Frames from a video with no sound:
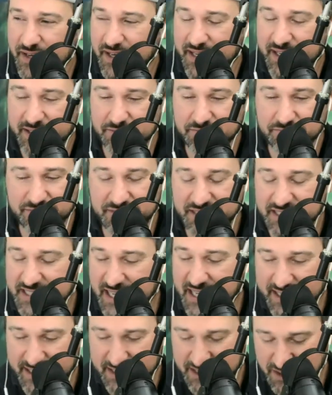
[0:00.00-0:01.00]
I did
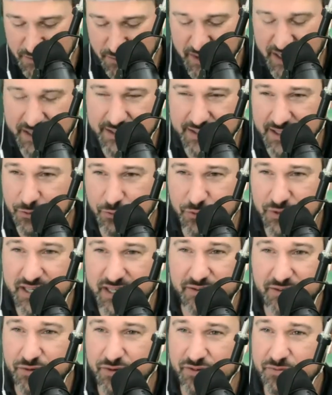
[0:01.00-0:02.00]
not expect I would
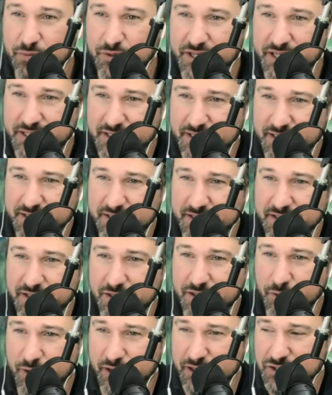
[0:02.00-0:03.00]
never have predicted
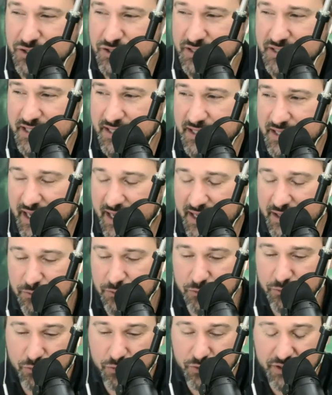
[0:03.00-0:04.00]
the direction that I
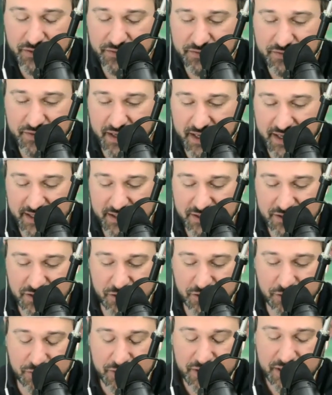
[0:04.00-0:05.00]
would have headed.
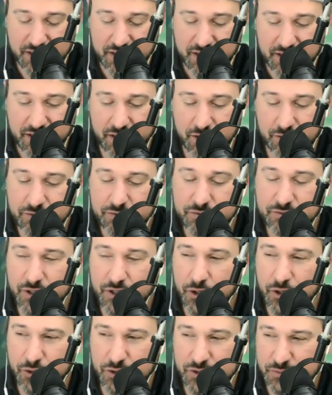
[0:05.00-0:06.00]
So you mm. know, who
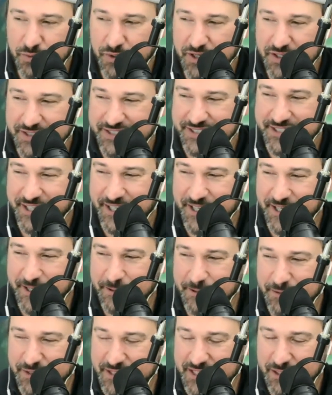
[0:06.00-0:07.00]
knows? But
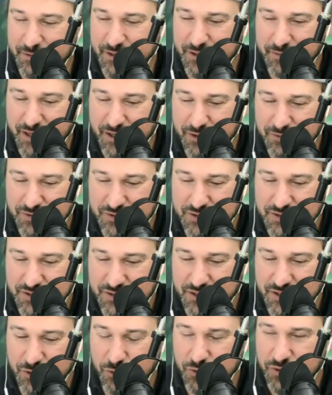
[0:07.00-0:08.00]
uh, but tell me about uh,
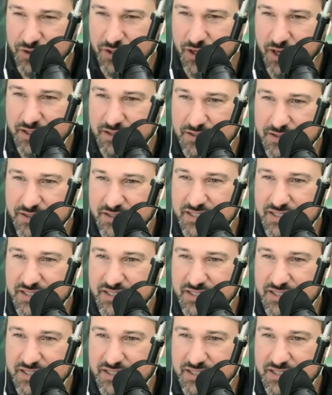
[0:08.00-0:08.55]
your thoughts.